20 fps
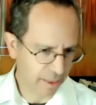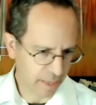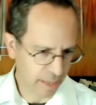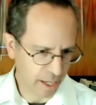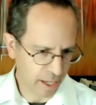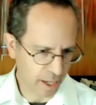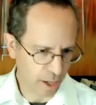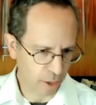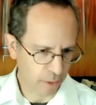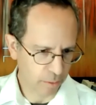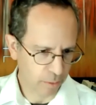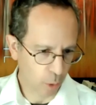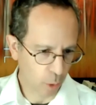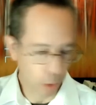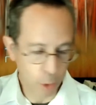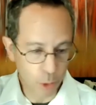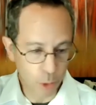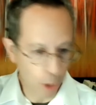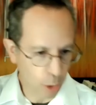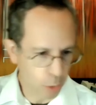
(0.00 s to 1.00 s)
topics to
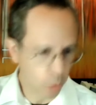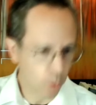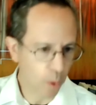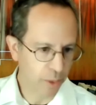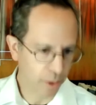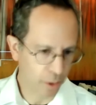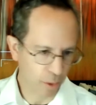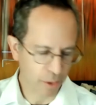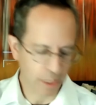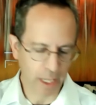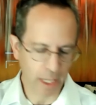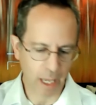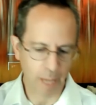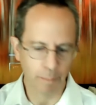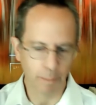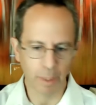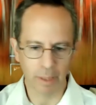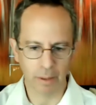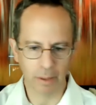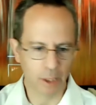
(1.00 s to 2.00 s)
talk about. They
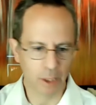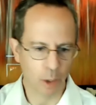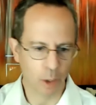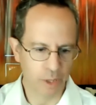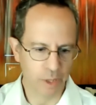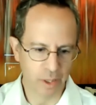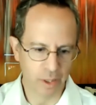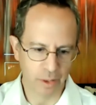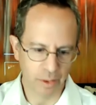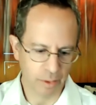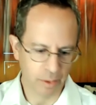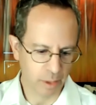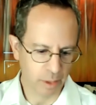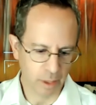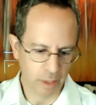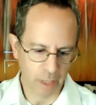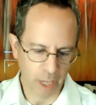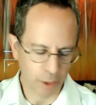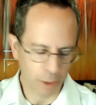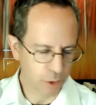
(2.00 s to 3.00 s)
chose
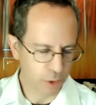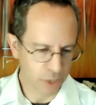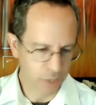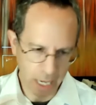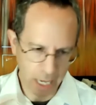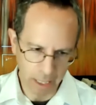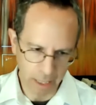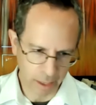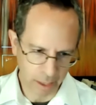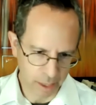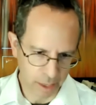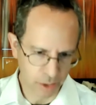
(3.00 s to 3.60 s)
understanding ACEs.